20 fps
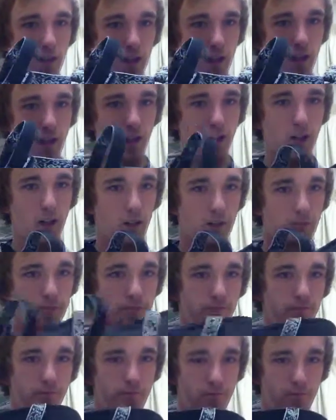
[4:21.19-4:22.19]

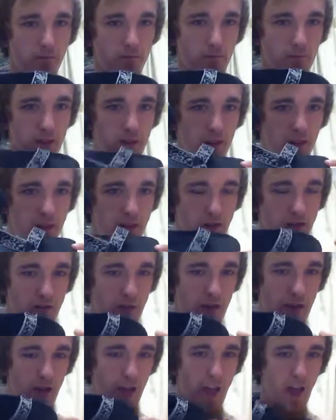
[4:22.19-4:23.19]
This is
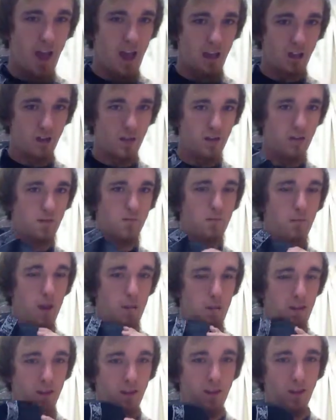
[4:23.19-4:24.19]
very accurate. This may
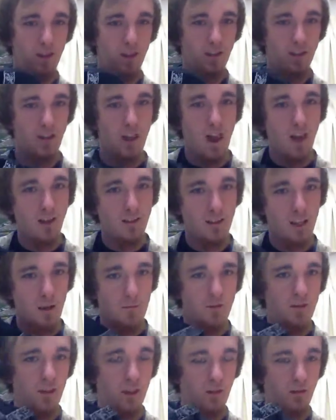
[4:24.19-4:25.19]
be the exact
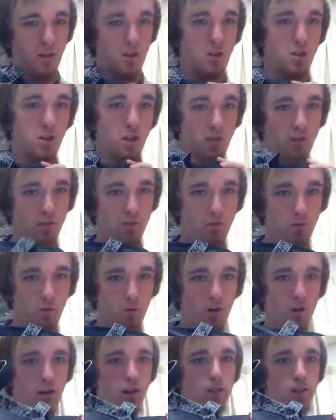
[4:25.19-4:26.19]
same sandal that Jesus
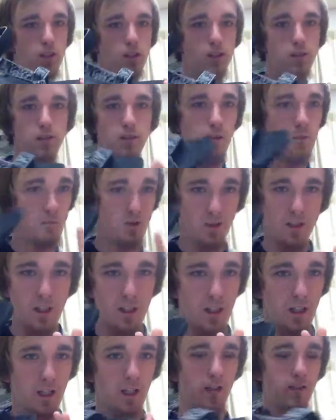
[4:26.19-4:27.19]
wore. I'm just
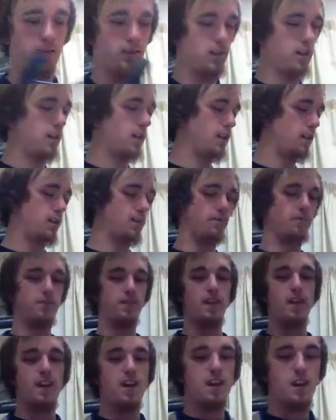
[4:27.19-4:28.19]
kidding.
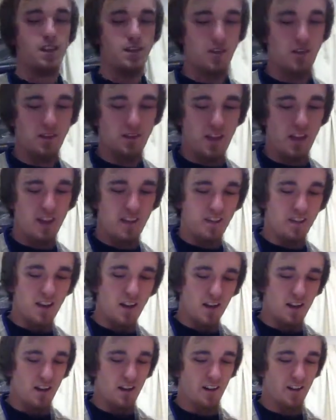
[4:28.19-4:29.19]
So it says,
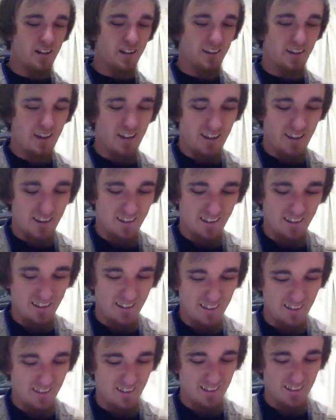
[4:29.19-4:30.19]

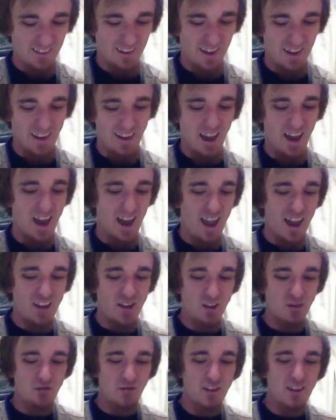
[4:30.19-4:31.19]
"And
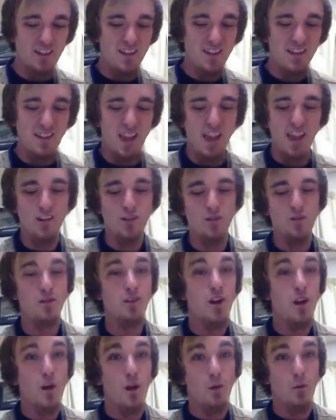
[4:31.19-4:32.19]
your feet
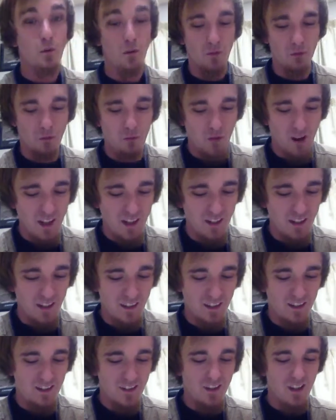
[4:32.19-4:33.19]
sandaled with
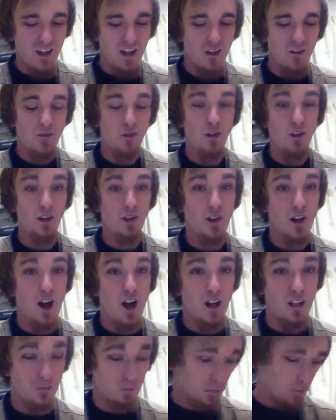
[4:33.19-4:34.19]
readiness for the
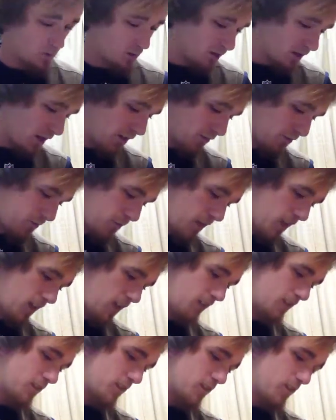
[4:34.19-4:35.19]
gospel of
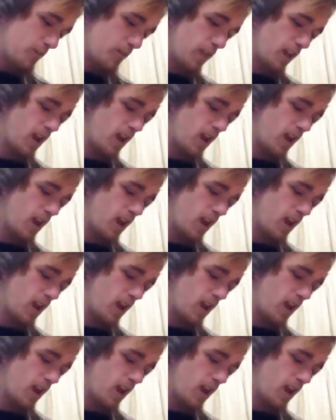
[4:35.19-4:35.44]
peace."